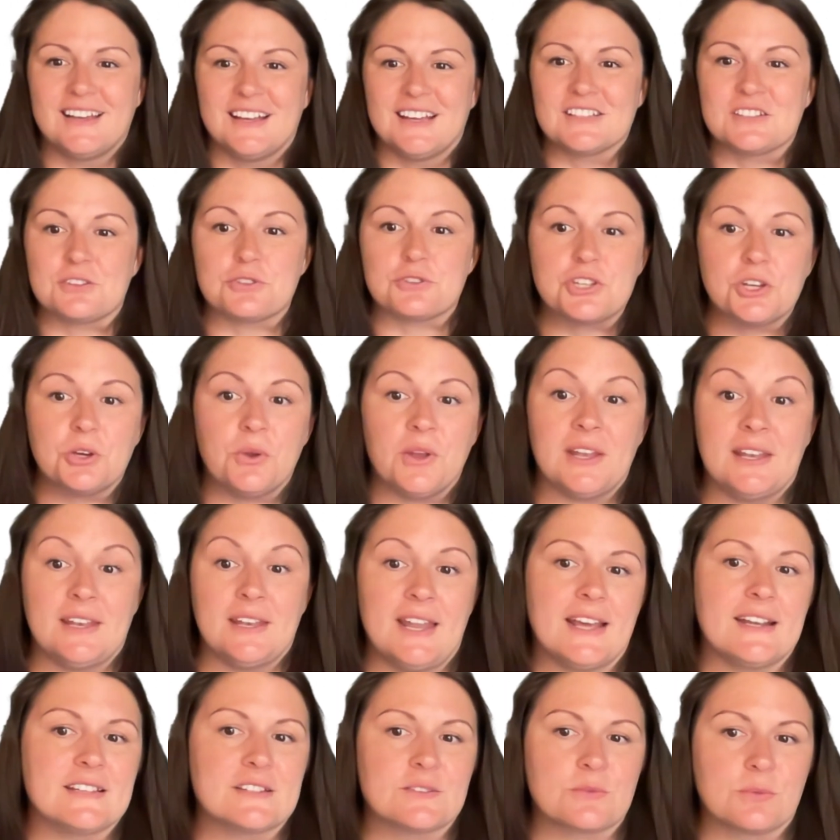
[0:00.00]
So tune in
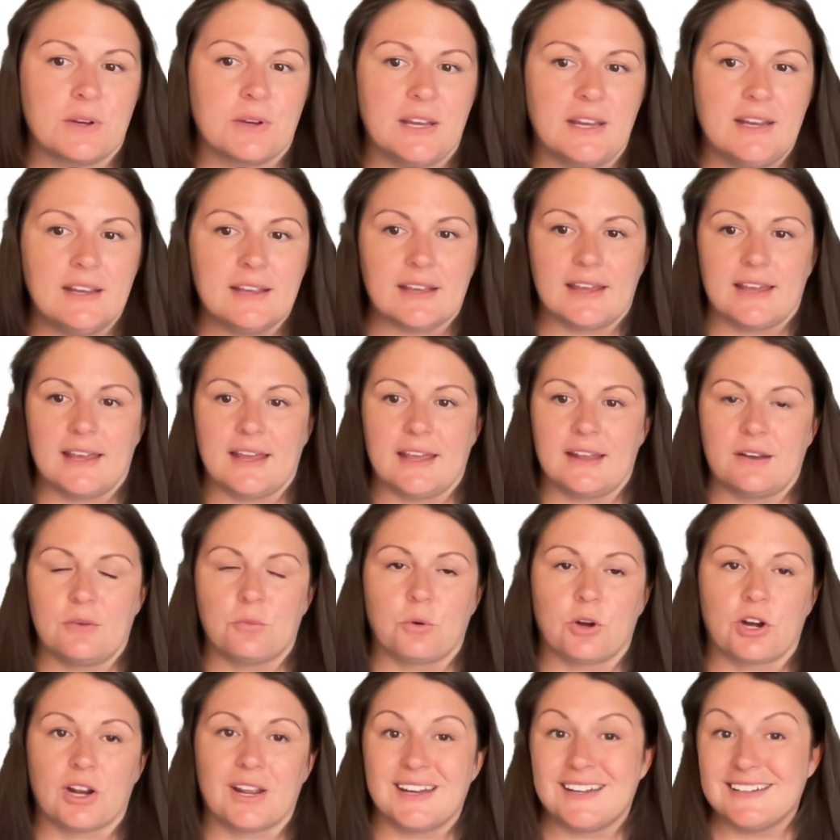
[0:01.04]
next week, and we're
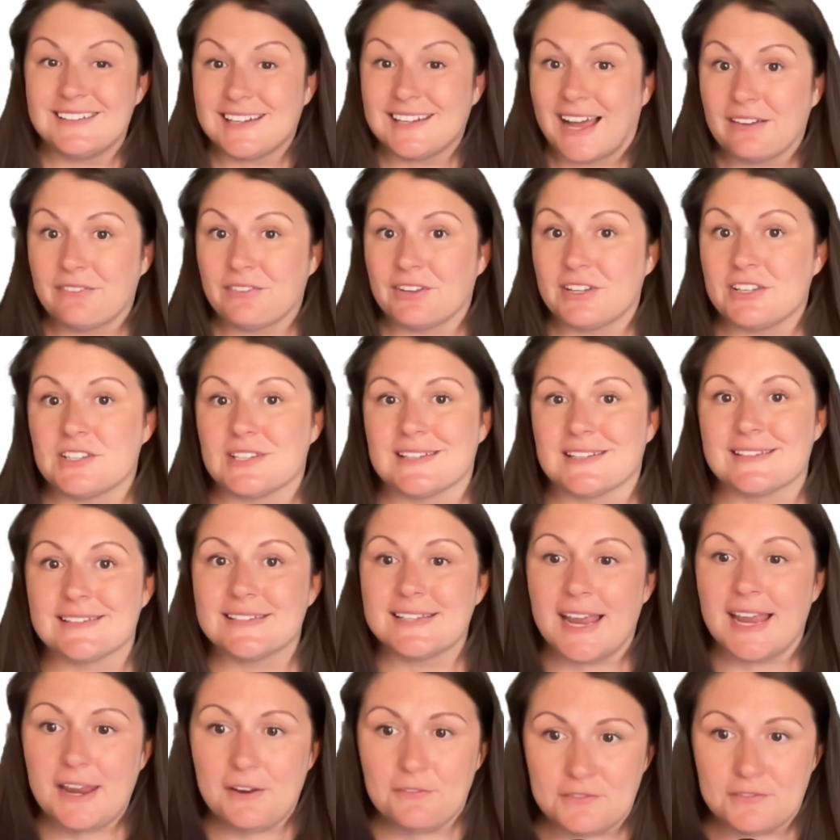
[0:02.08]
going to dive into
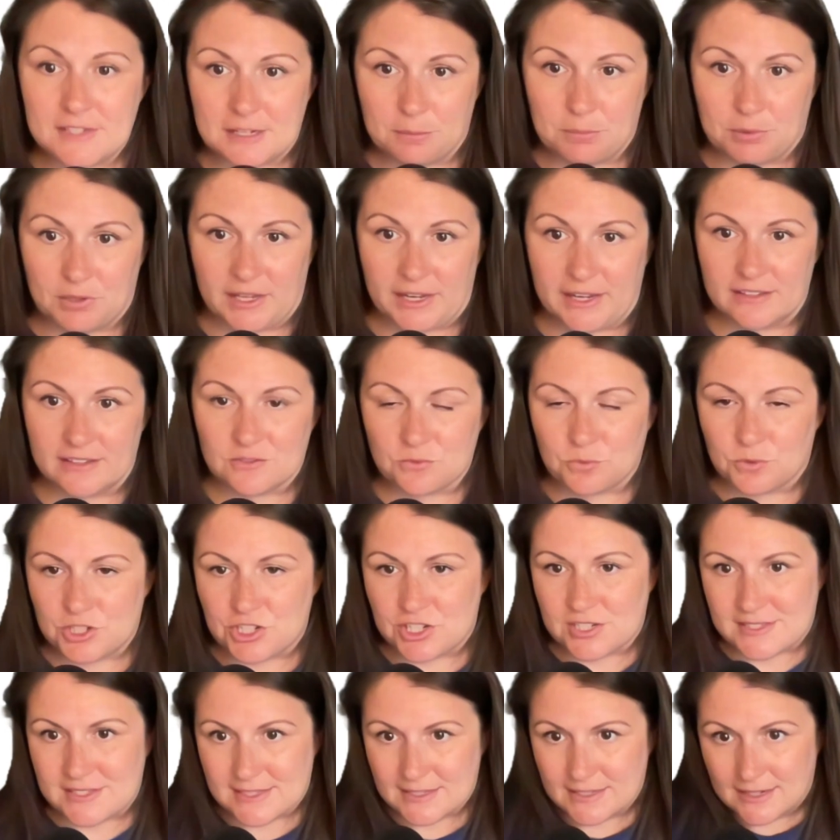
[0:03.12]
safety plans, which
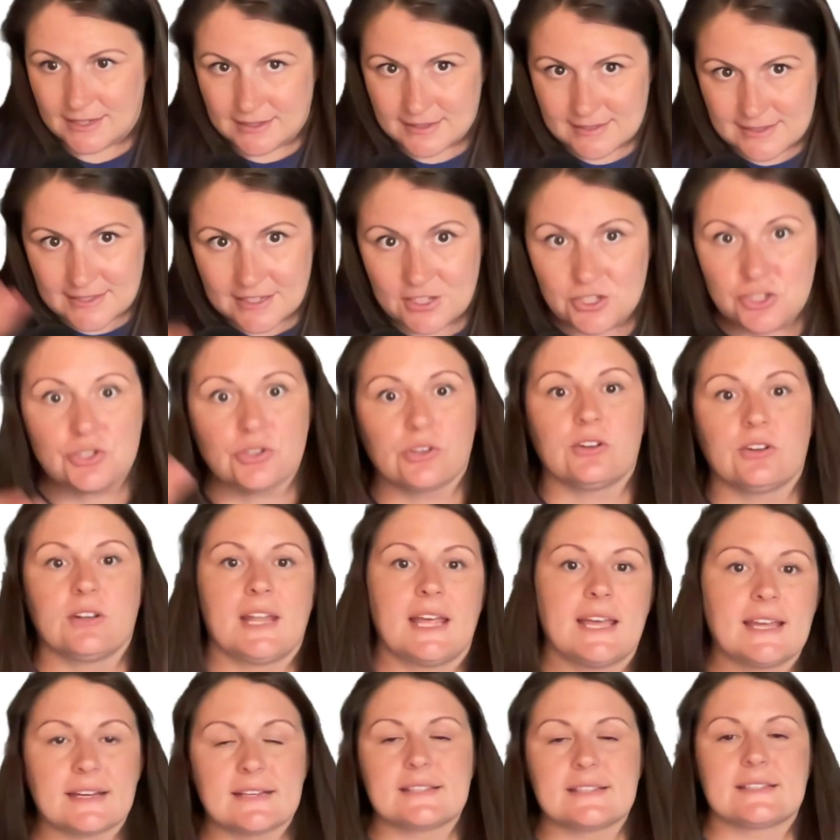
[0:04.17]
is the essential
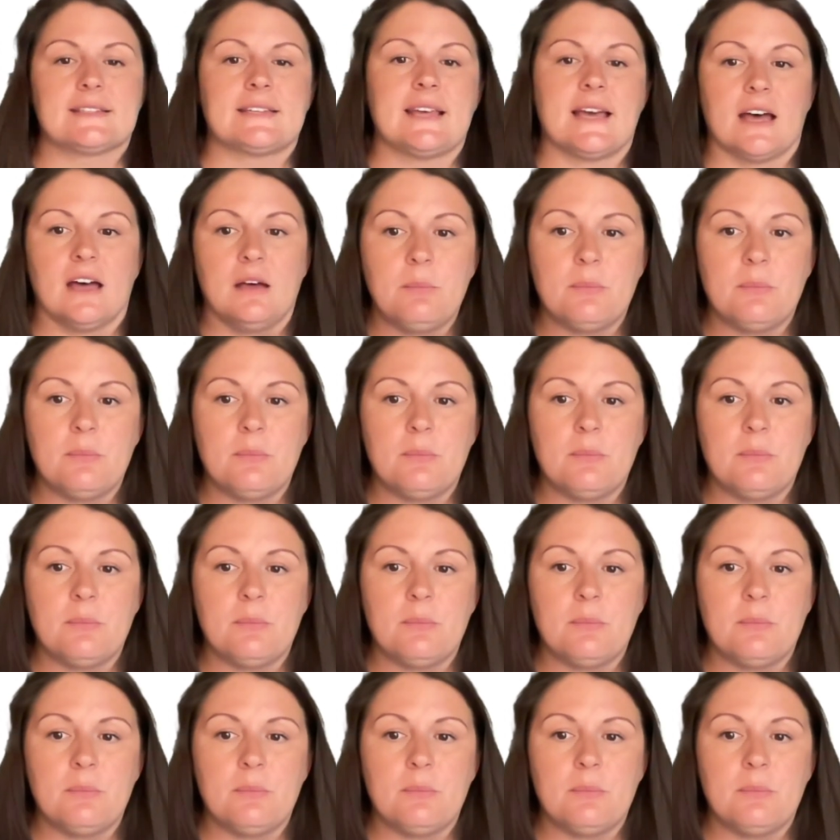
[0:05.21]
next step.